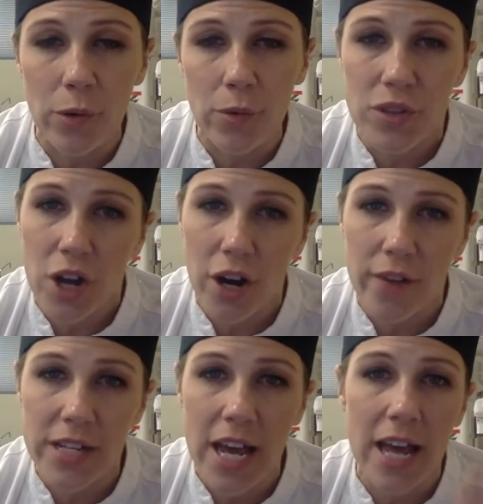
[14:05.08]

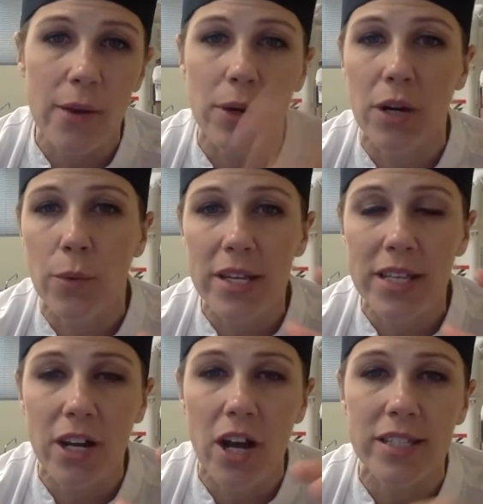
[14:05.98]
reserved it, and we're going to
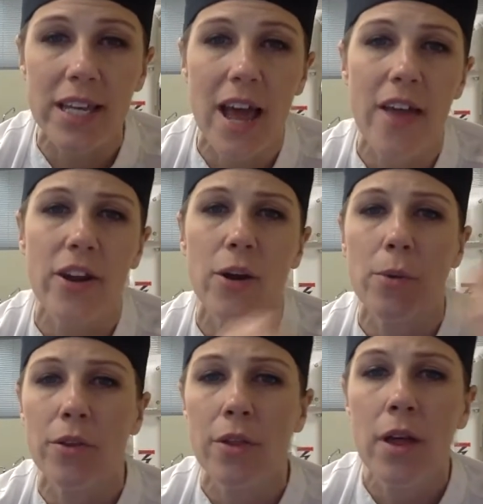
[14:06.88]
whisk it all together.
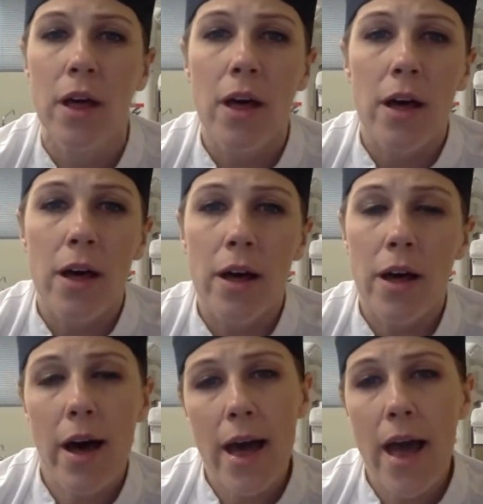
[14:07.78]

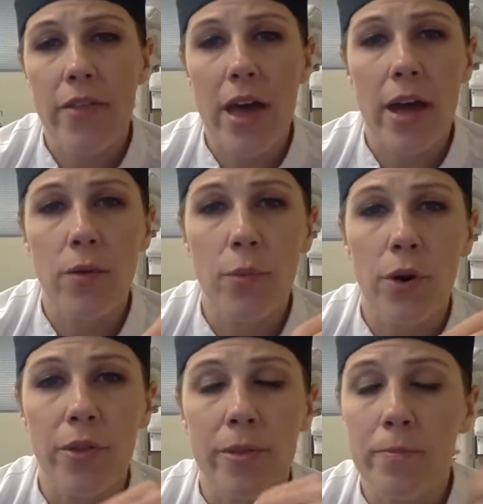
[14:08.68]
And then
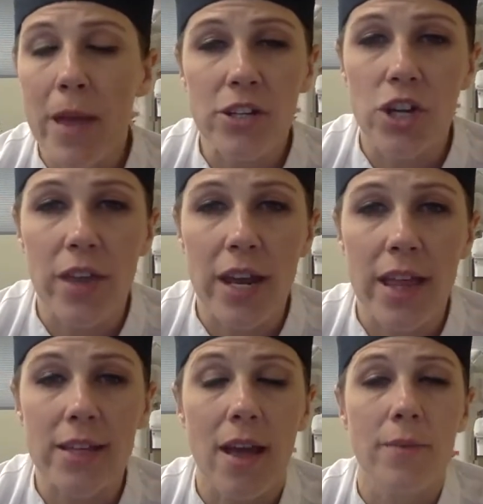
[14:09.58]
we'll make sure that
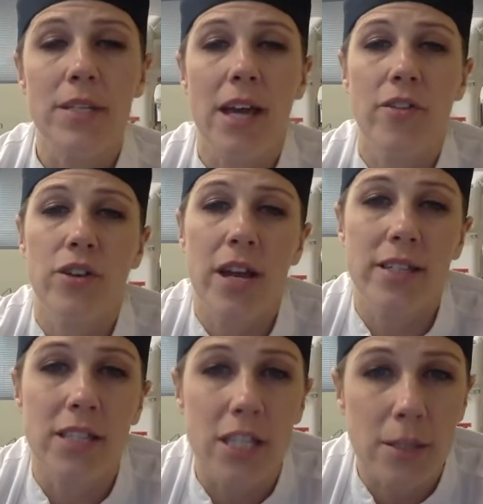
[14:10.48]
it comes together
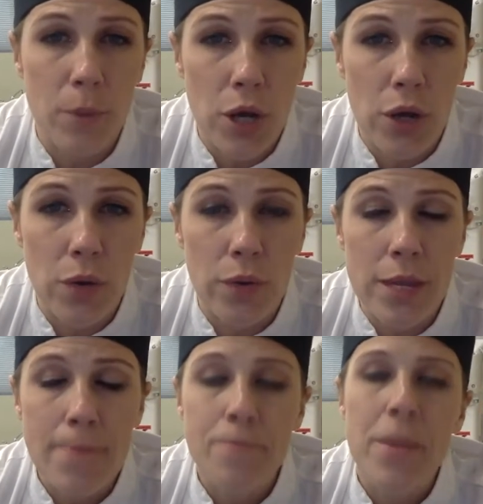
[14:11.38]
nice and smooth.
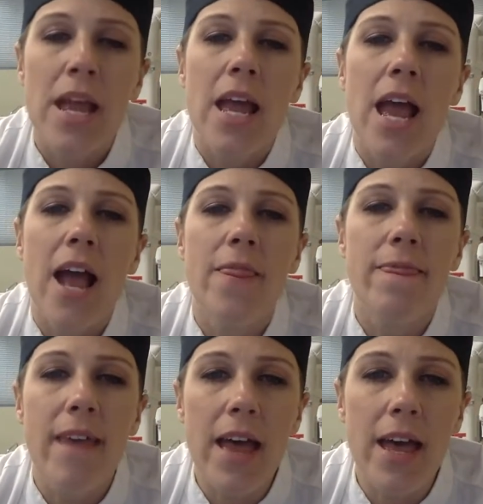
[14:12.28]

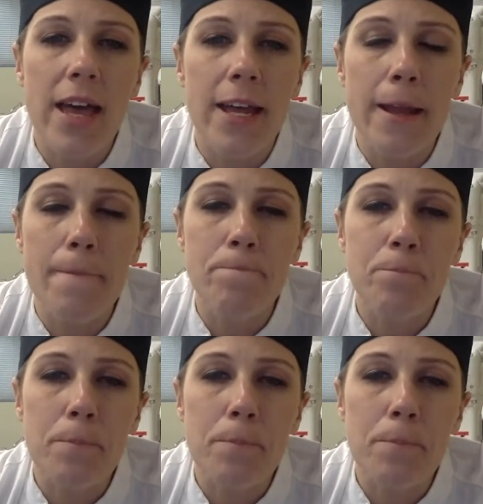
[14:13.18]
And then